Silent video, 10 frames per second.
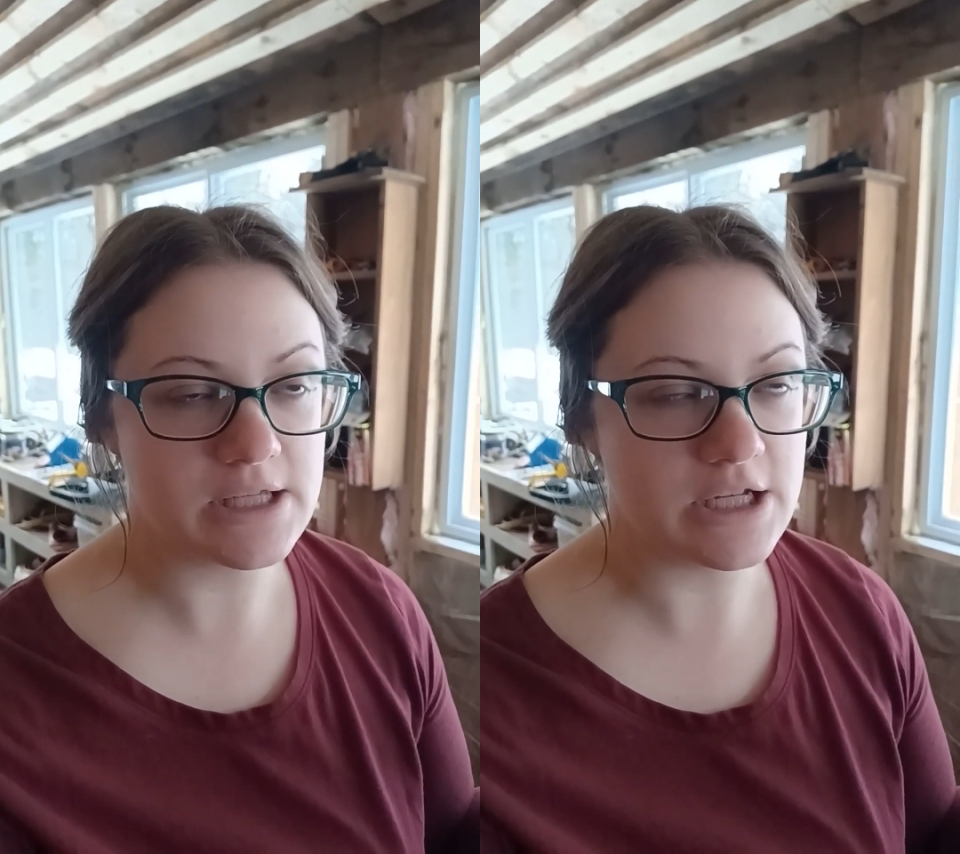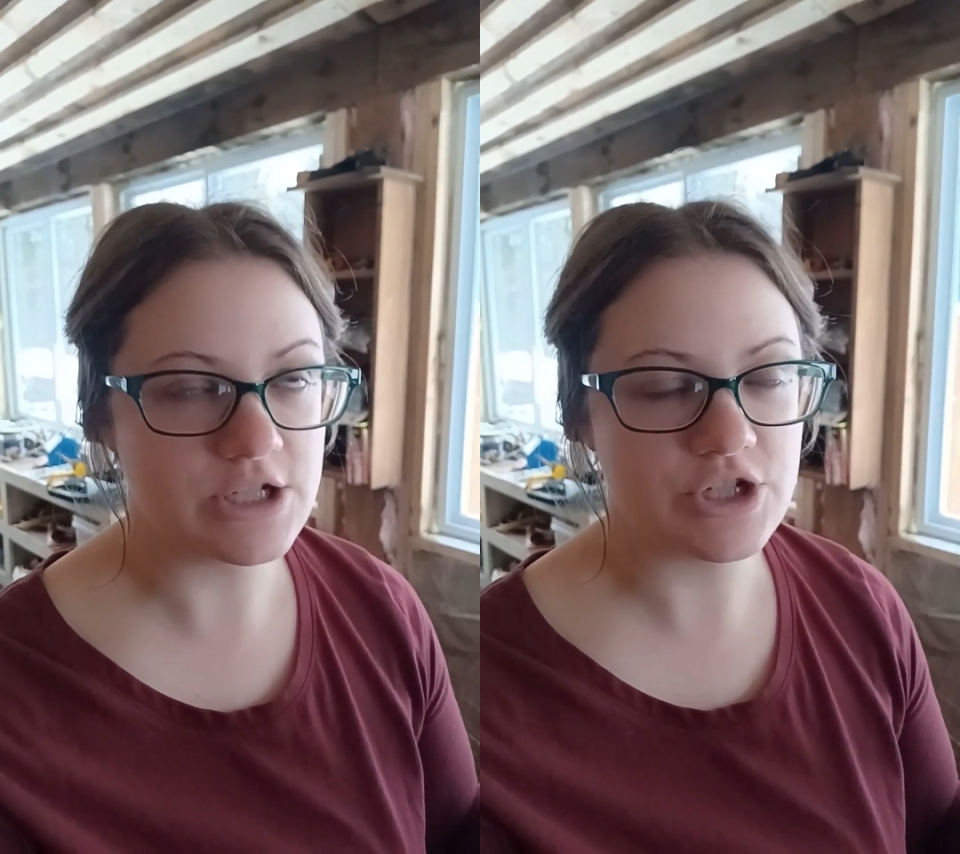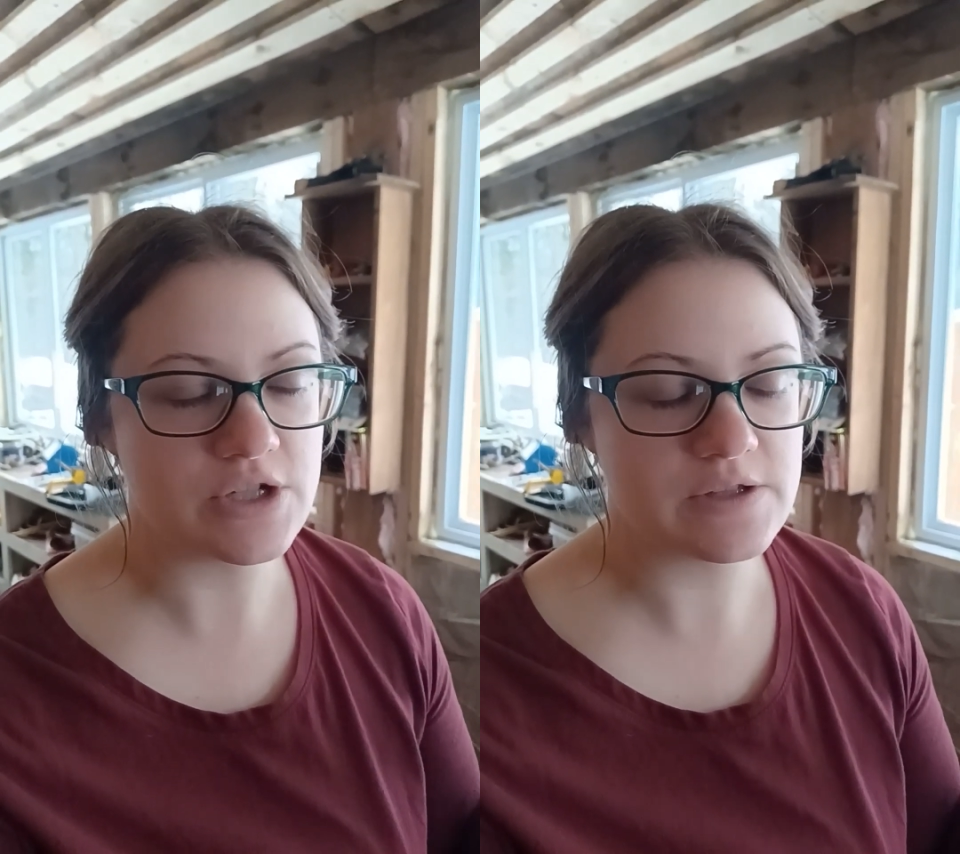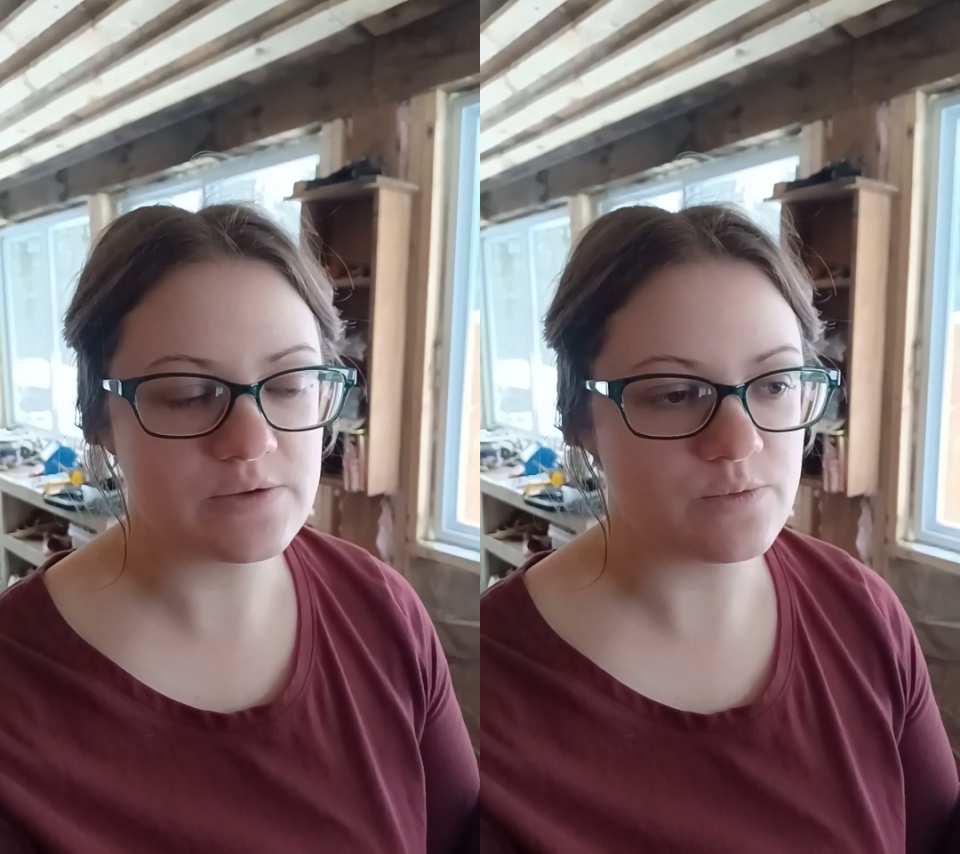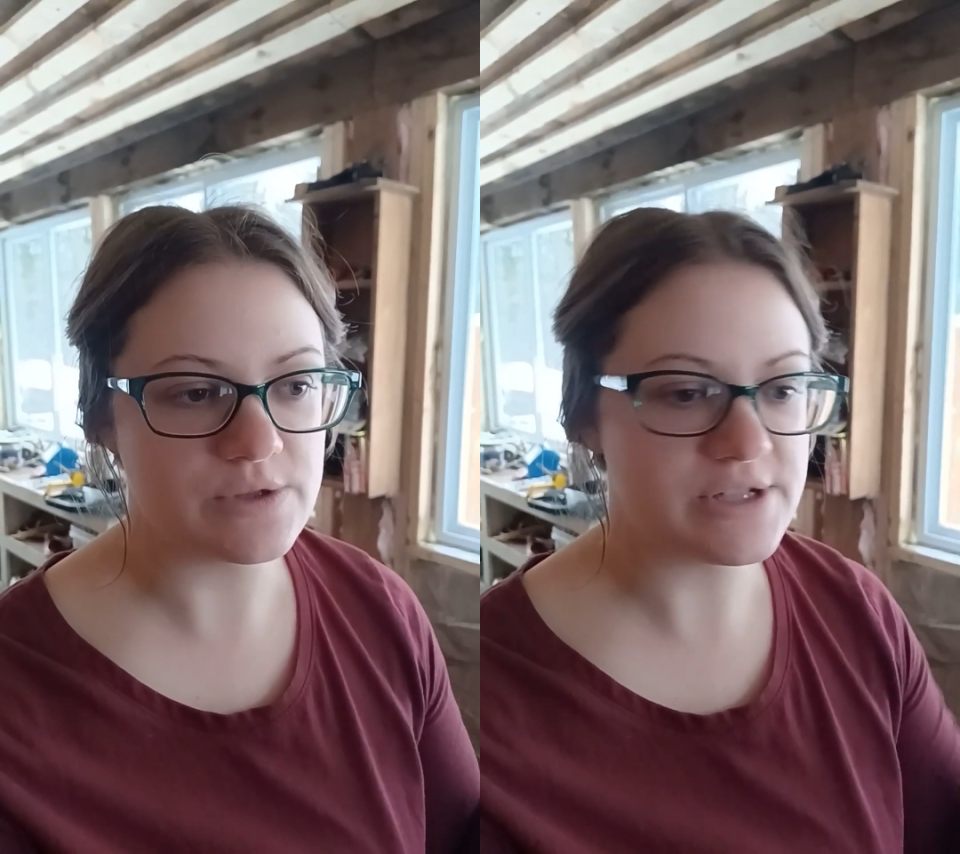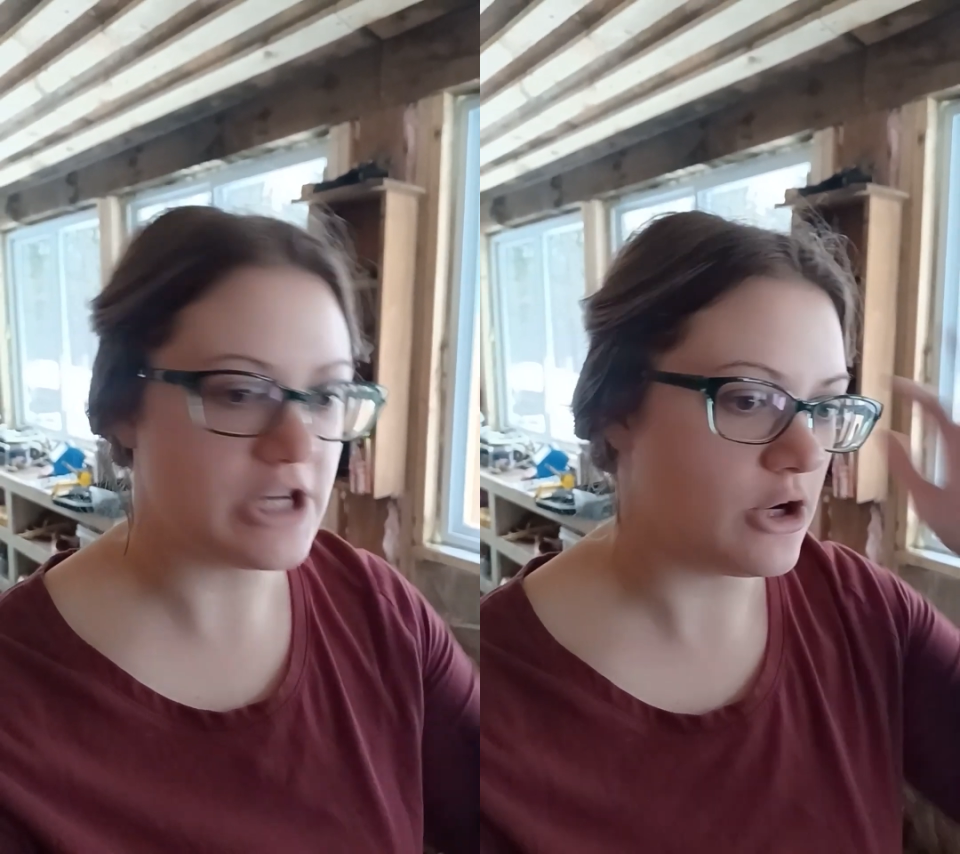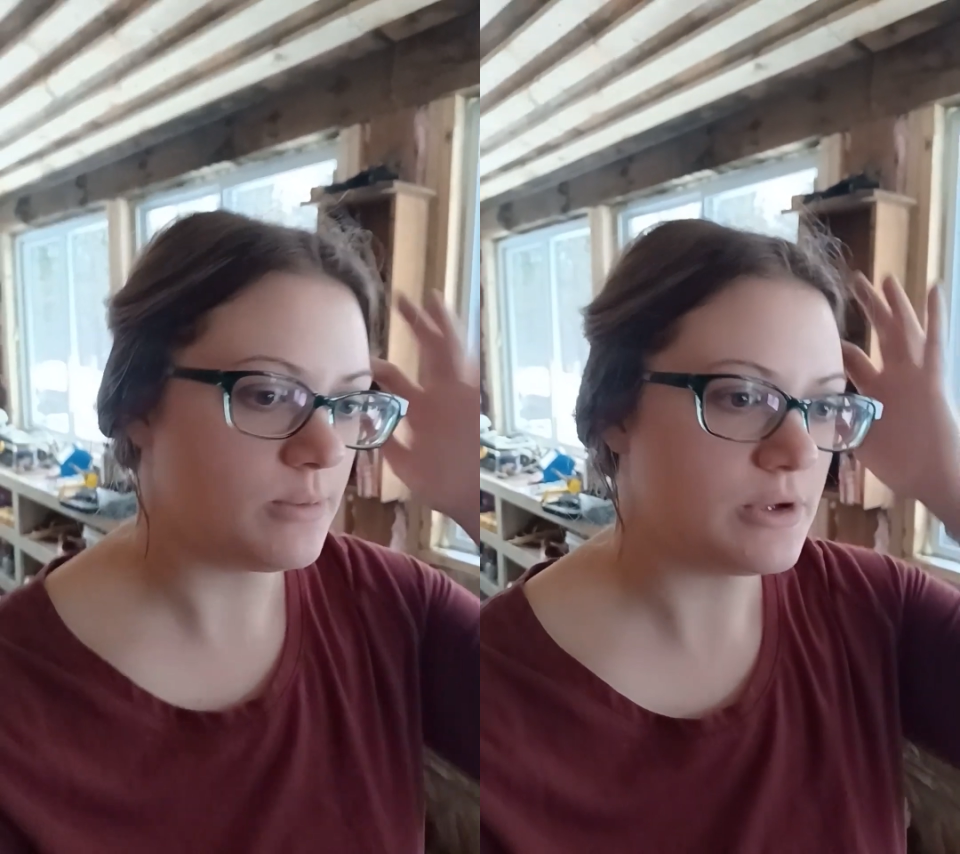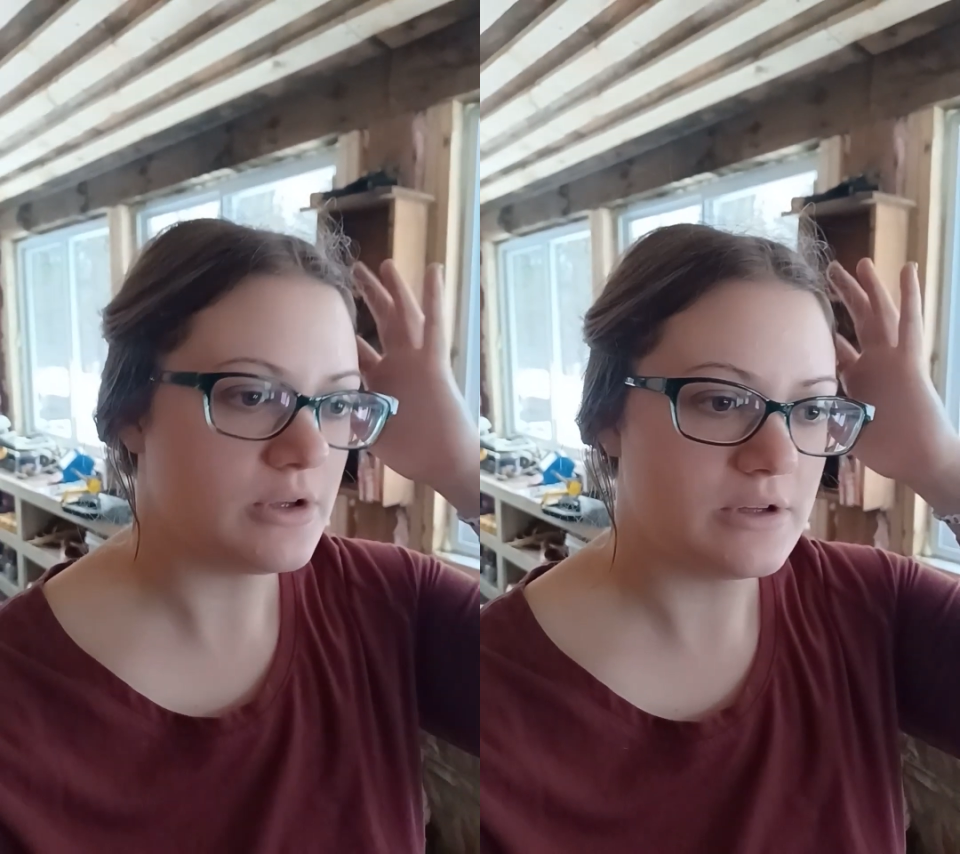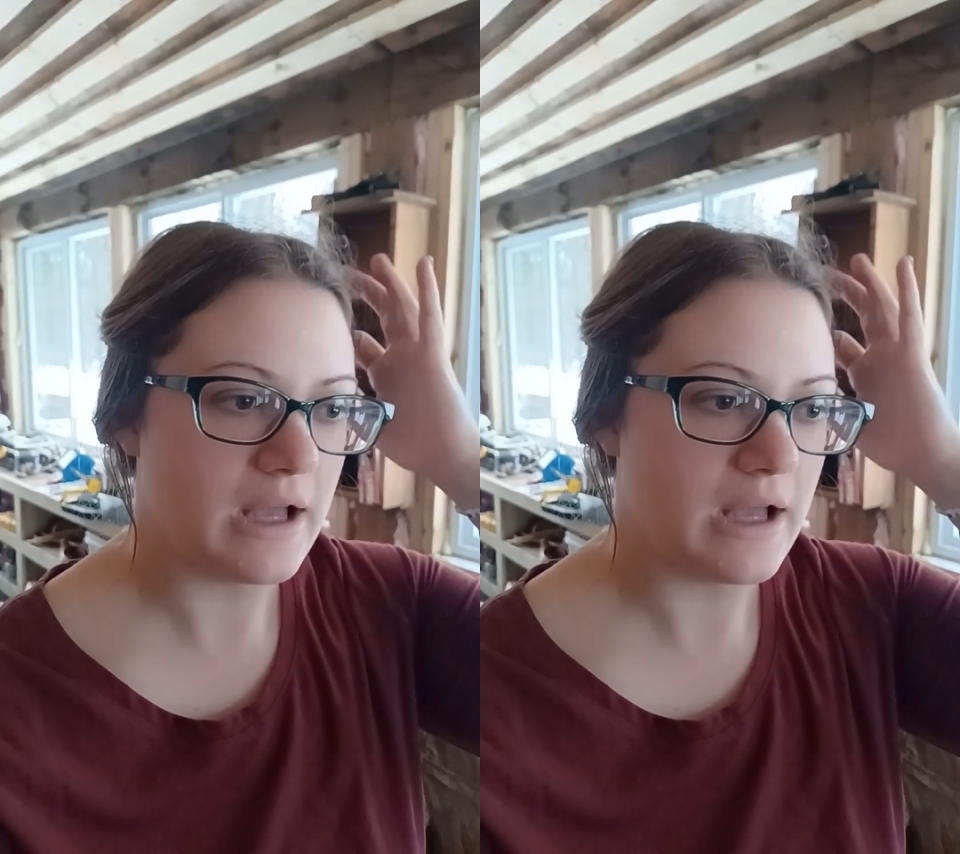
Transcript: it just was terrible.